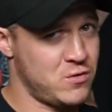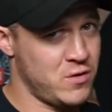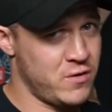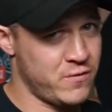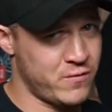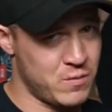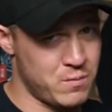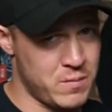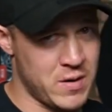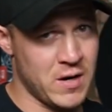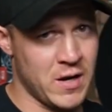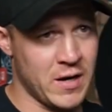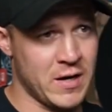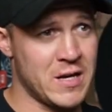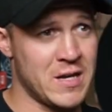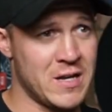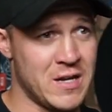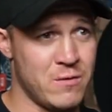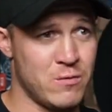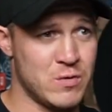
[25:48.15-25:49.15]
not even
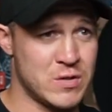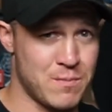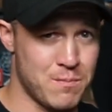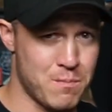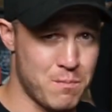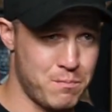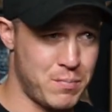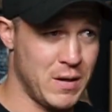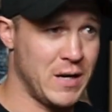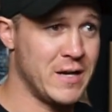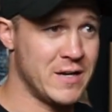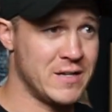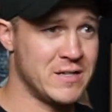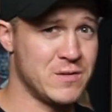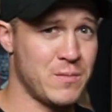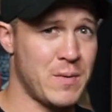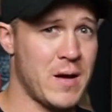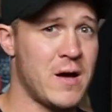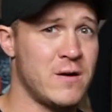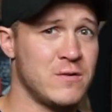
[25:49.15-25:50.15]
he was in
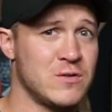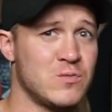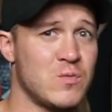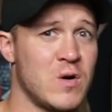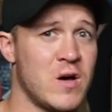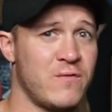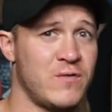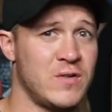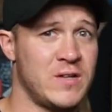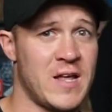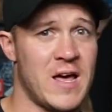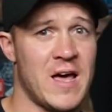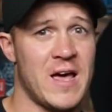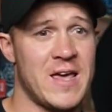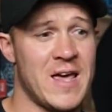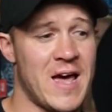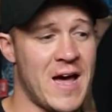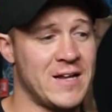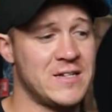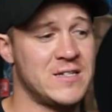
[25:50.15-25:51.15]
billions of pounds worth of debt.
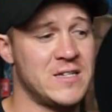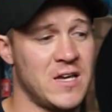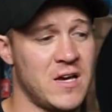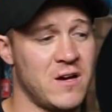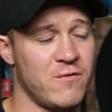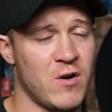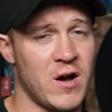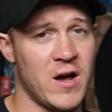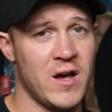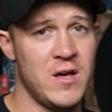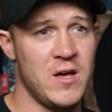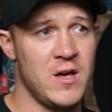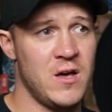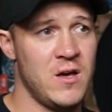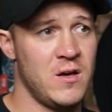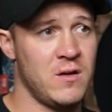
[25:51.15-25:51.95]
He had to get it right.